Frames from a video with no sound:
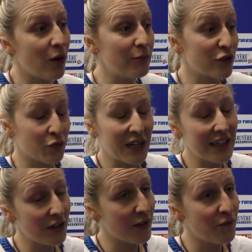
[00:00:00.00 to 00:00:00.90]
I'm just
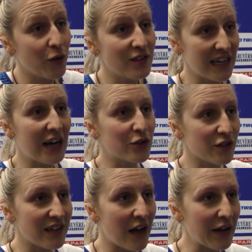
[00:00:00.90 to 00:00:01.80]
really looking forward to the
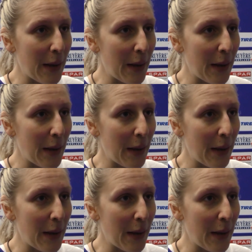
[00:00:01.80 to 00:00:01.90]
outdoors now,